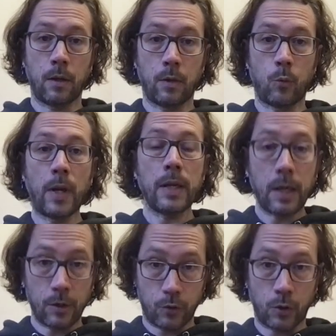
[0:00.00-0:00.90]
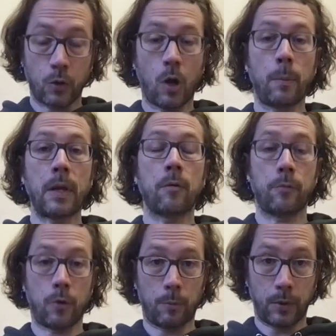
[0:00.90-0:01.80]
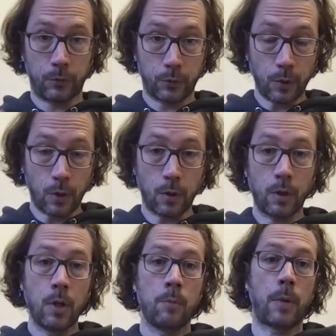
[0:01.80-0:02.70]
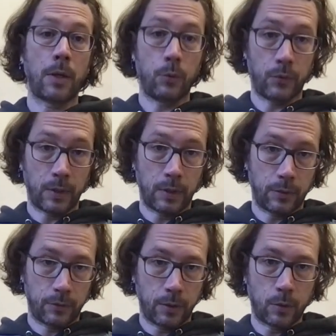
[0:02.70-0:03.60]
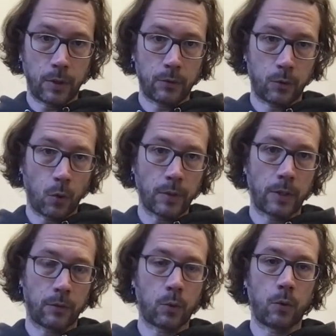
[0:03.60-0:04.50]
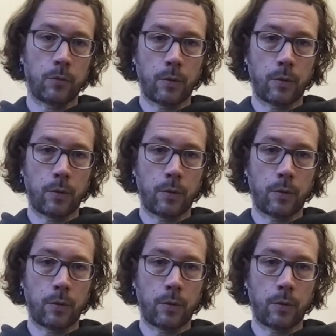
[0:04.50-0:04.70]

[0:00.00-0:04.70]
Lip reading: radiation coming from a star by using this, this curve that is called